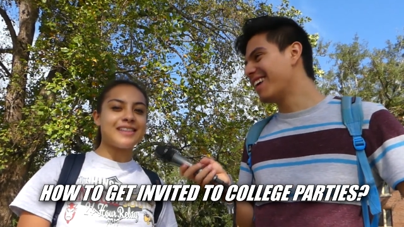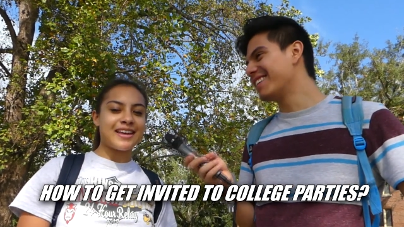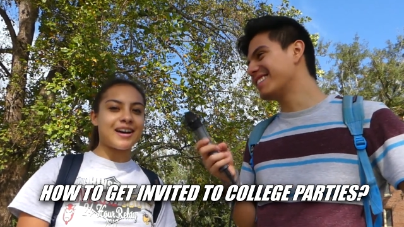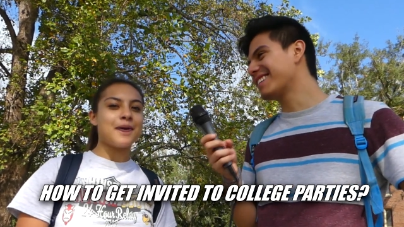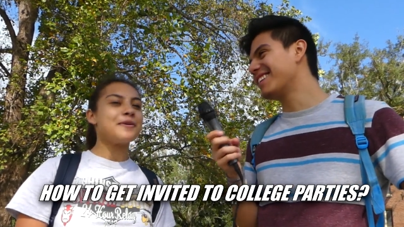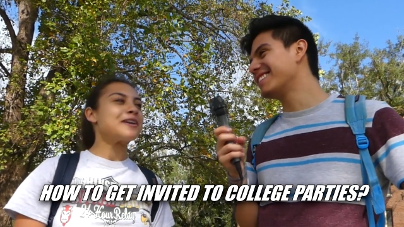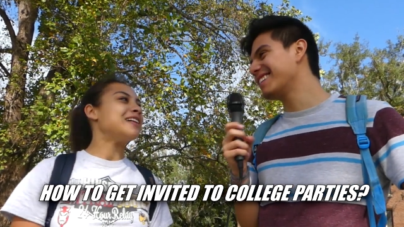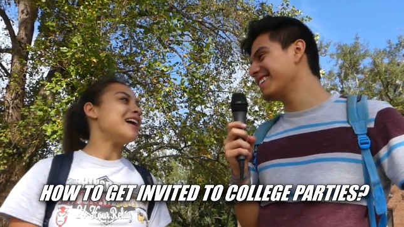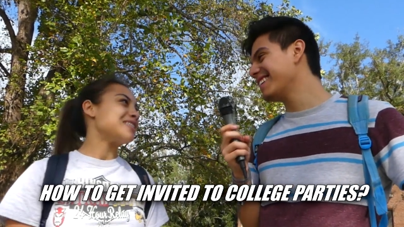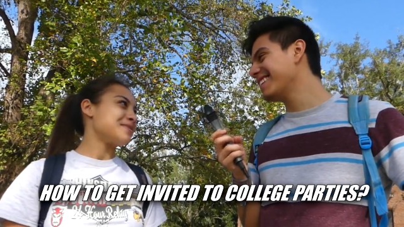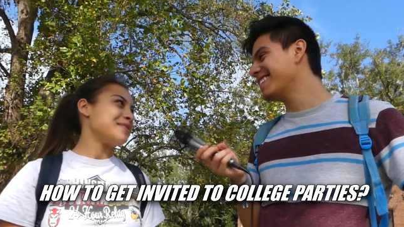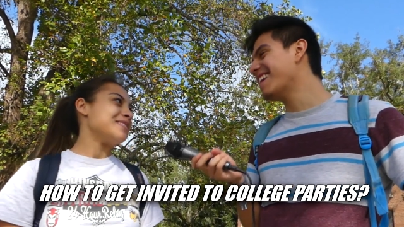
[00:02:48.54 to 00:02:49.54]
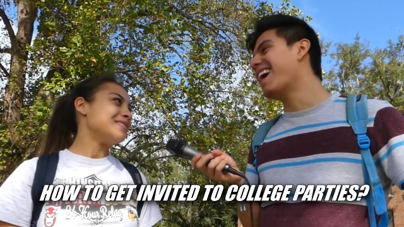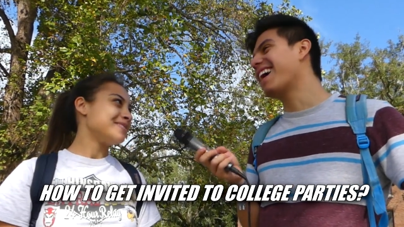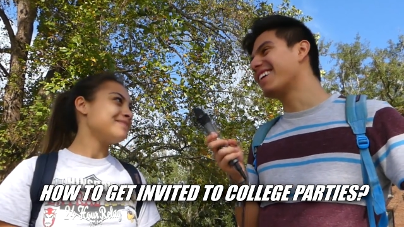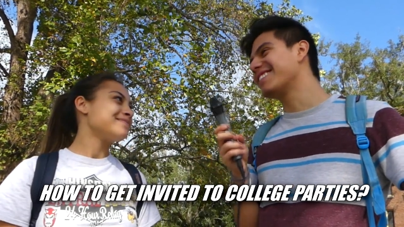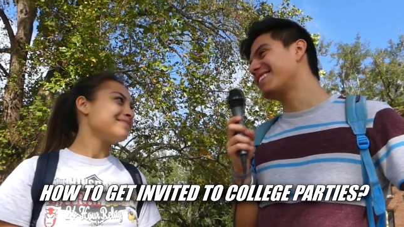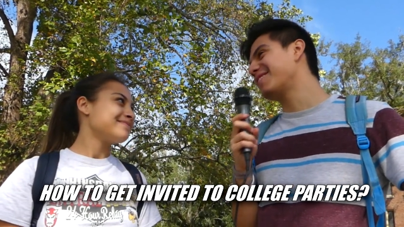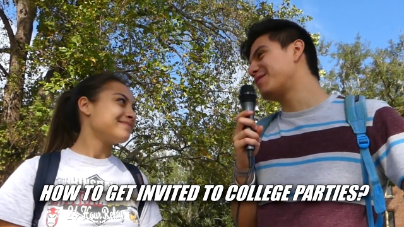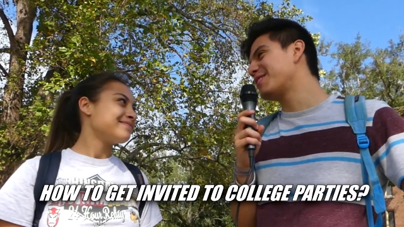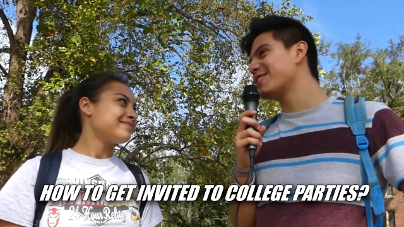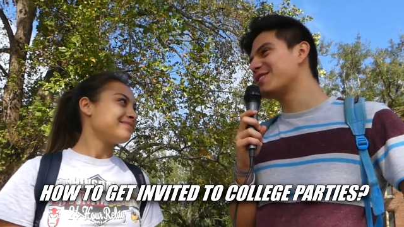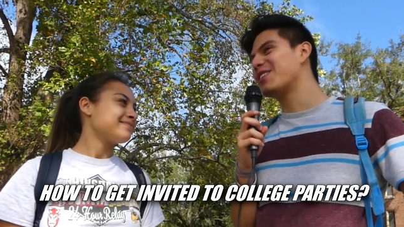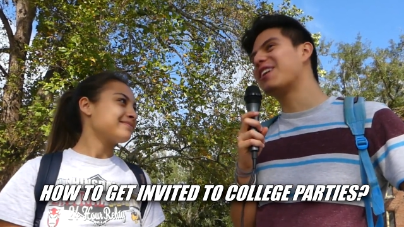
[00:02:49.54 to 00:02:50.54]
Speaker 1: like upperclassmen. Yeah, because
Speaker 2: I'm
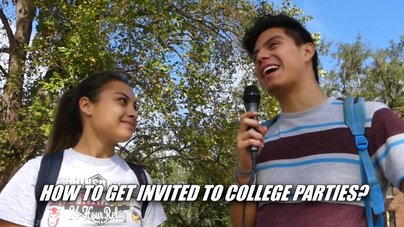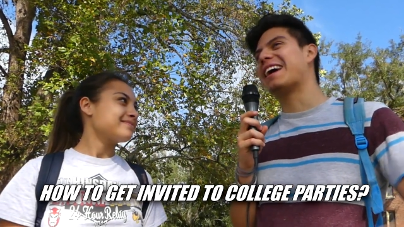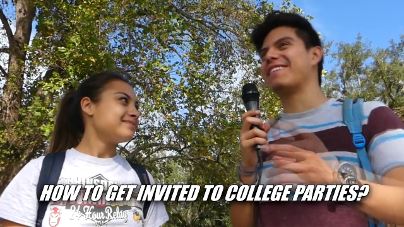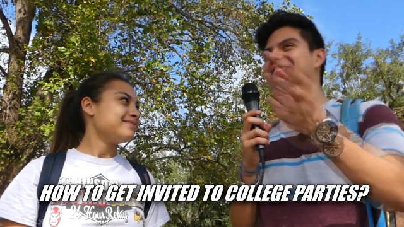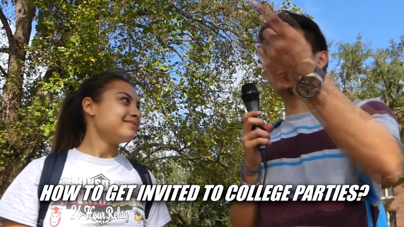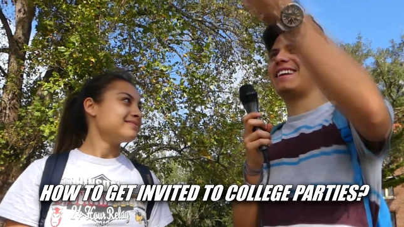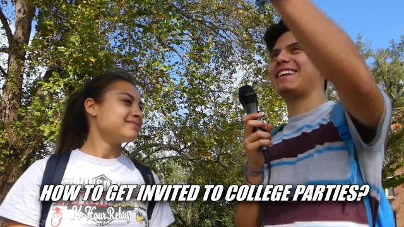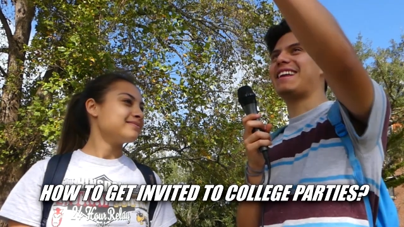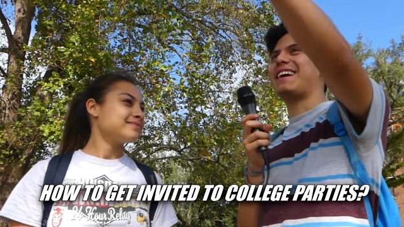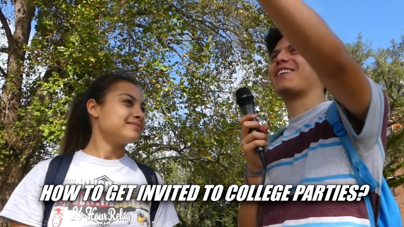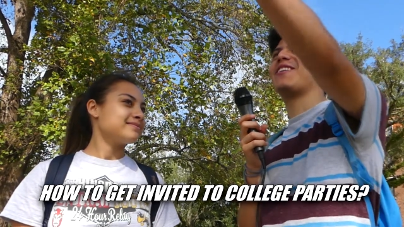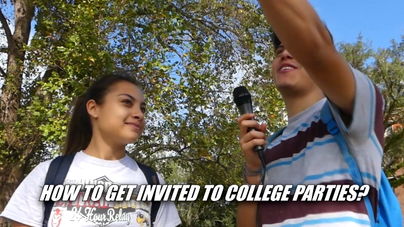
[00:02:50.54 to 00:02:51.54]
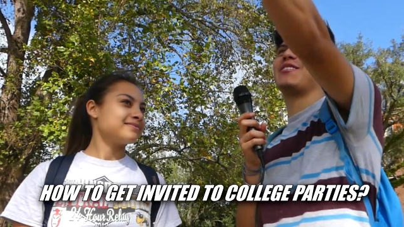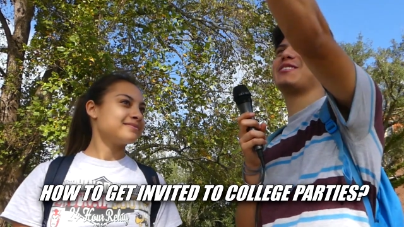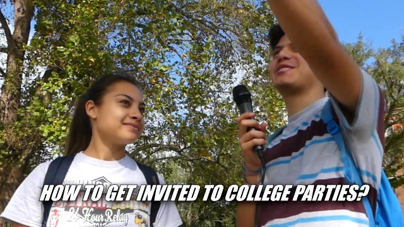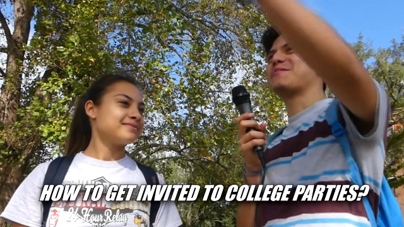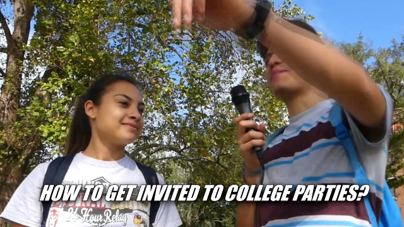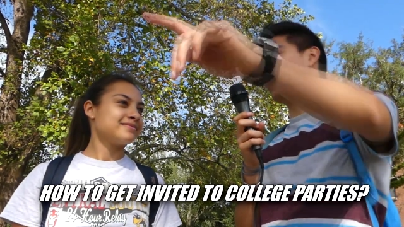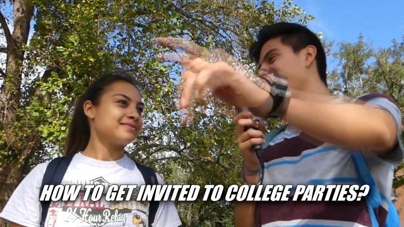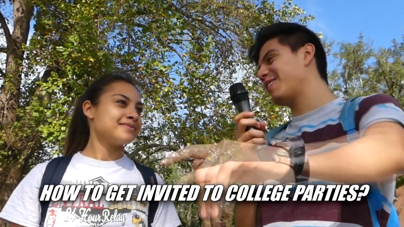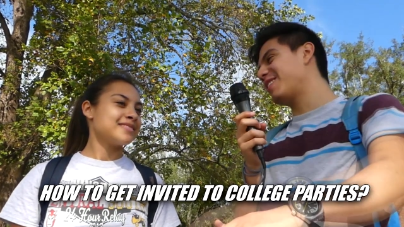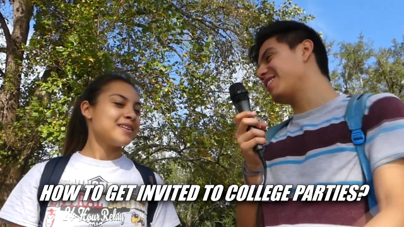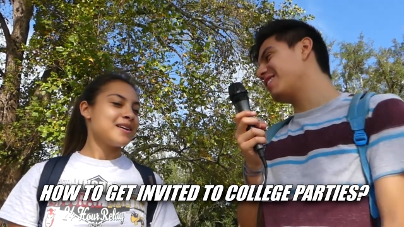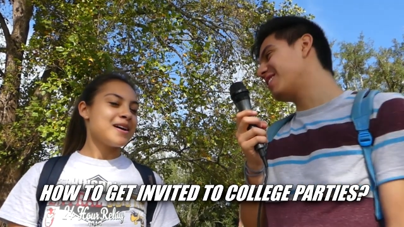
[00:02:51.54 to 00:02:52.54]
pretty sure like if they leave like oh there's a party
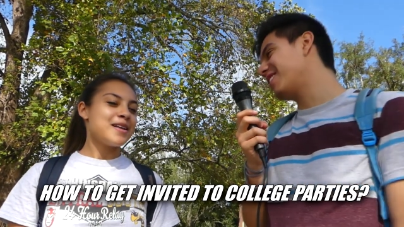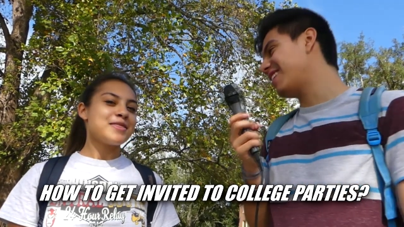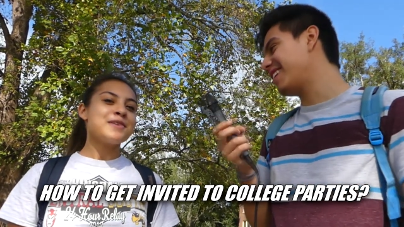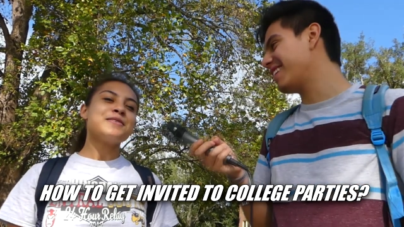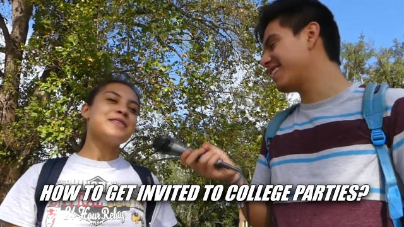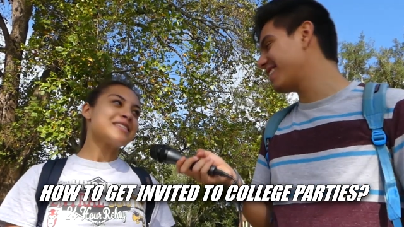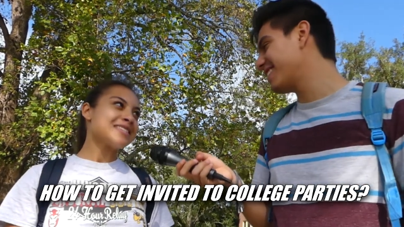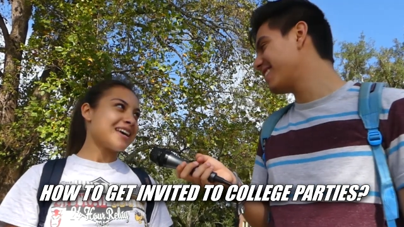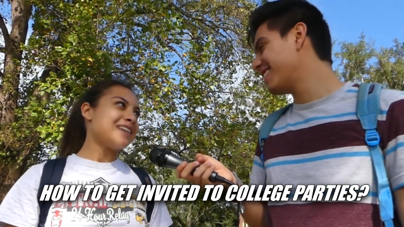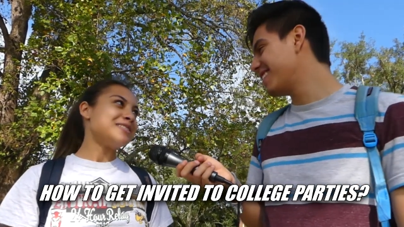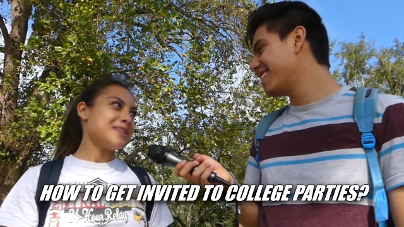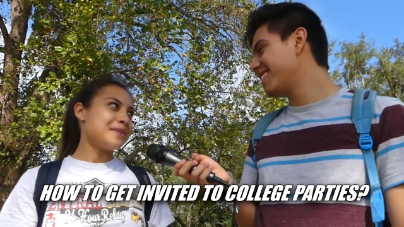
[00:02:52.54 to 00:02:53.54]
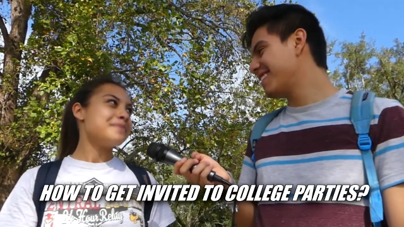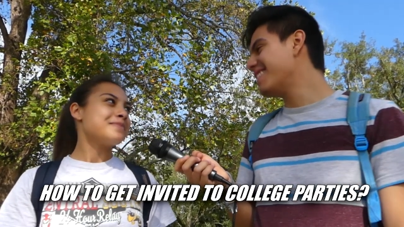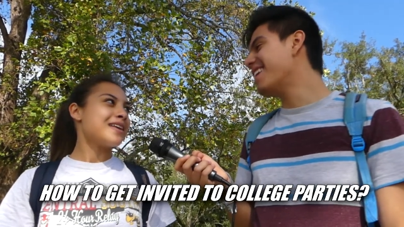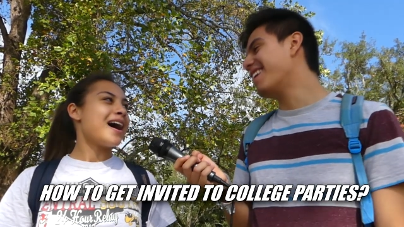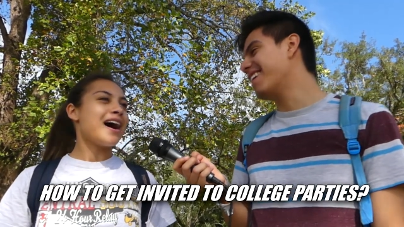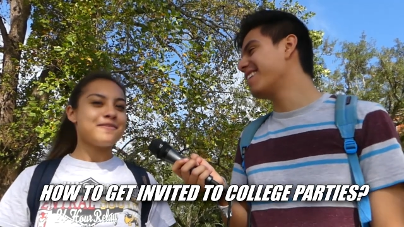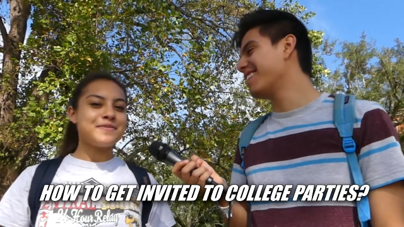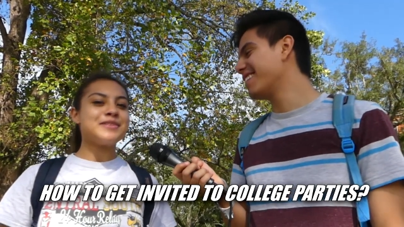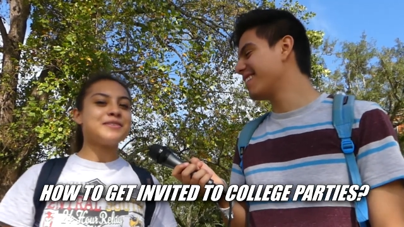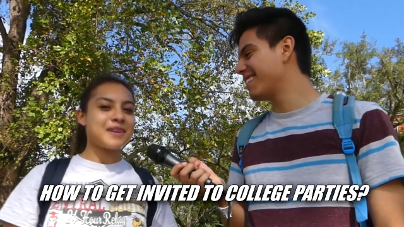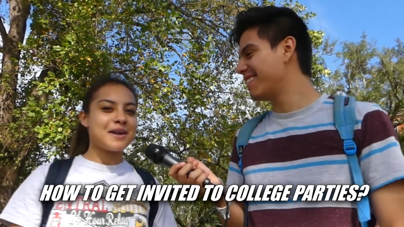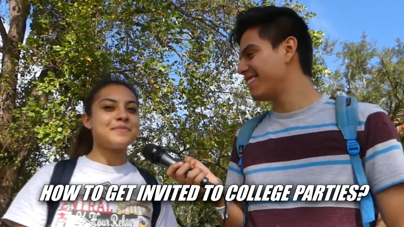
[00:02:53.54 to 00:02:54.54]
there, you know.
Speaker 1: Like, They're a little sketchy. Yeah. yeah, I've
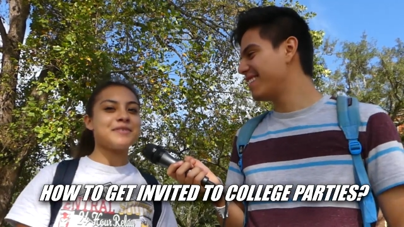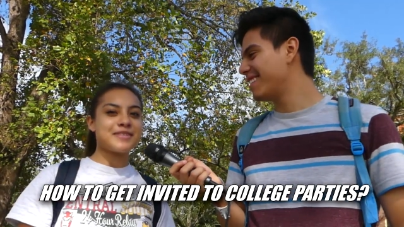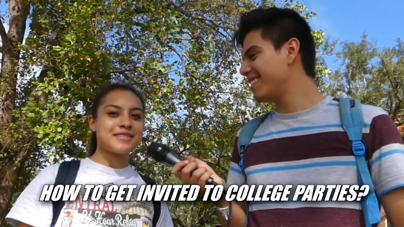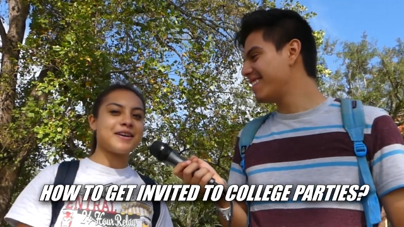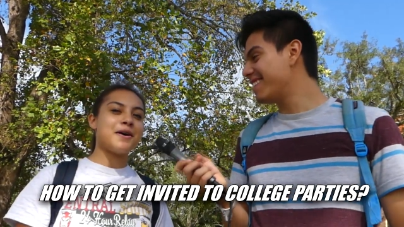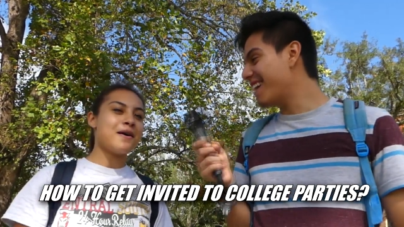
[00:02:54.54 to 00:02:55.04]
been to a couple. So.